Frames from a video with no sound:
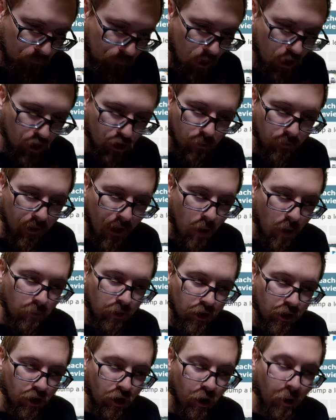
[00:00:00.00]
So now we're
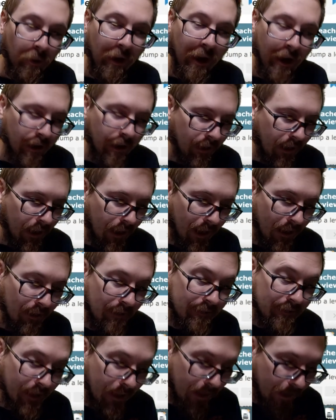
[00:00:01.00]
going to go ahead and
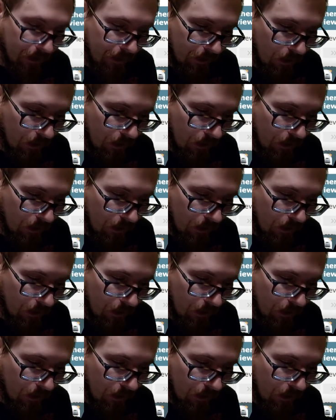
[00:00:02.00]
take